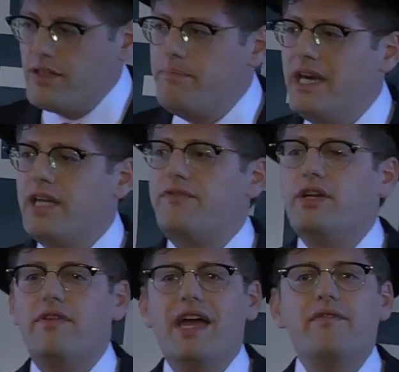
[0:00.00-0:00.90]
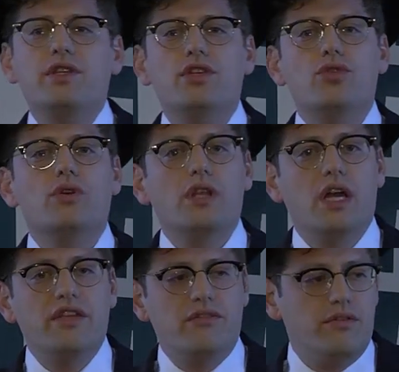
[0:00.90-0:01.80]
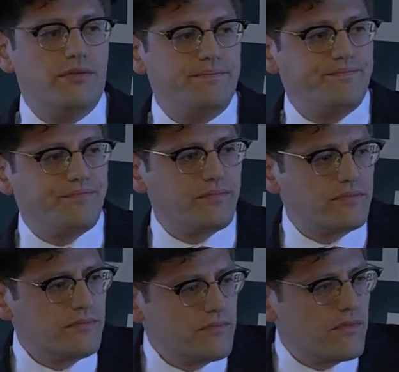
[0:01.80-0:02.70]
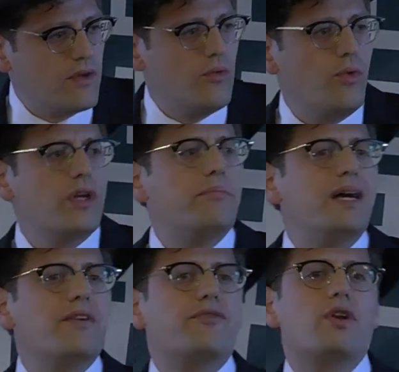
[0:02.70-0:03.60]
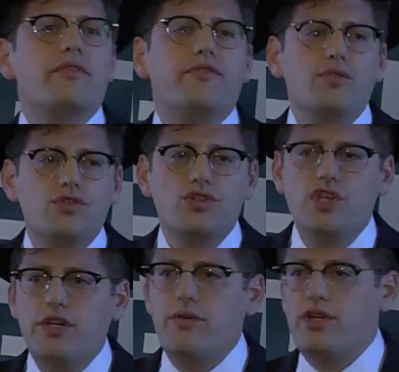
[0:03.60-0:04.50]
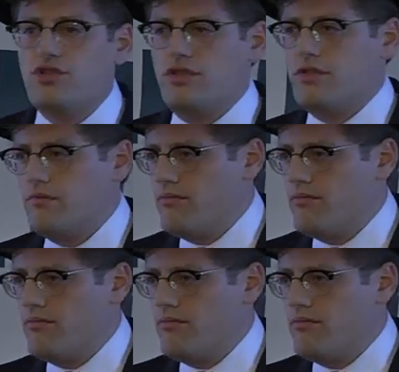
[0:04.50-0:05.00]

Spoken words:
the benefit of having the Yungalite. What about for our future generations?